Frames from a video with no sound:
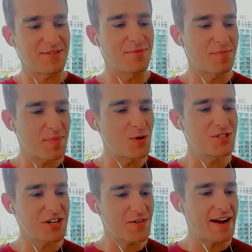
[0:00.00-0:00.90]

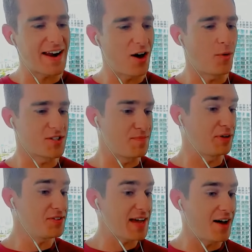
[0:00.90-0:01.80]
mostly right now, what's
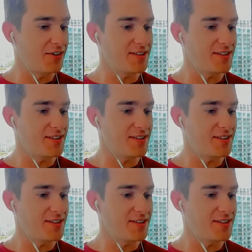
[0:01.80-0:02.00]
built out